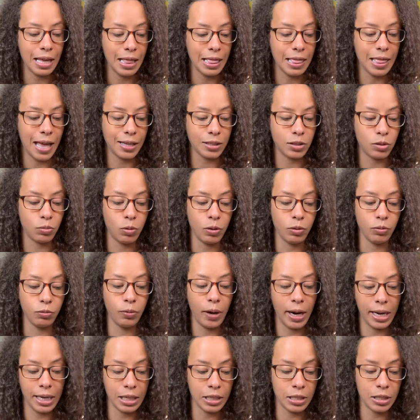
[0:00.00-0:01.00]
That's what
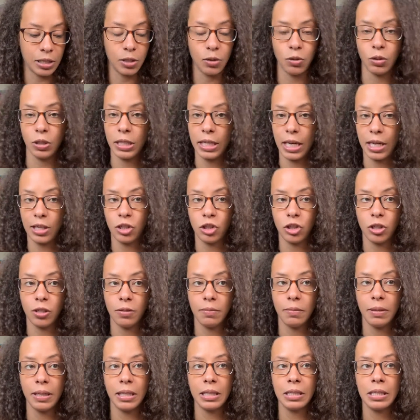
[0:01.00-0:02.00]
right association
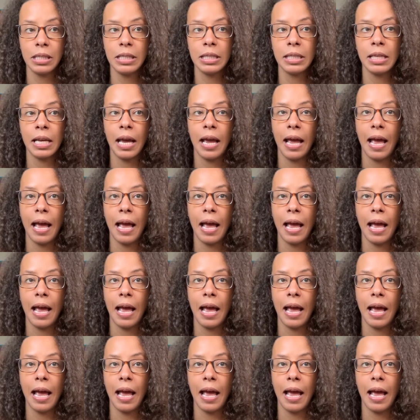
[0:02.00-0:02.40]
means.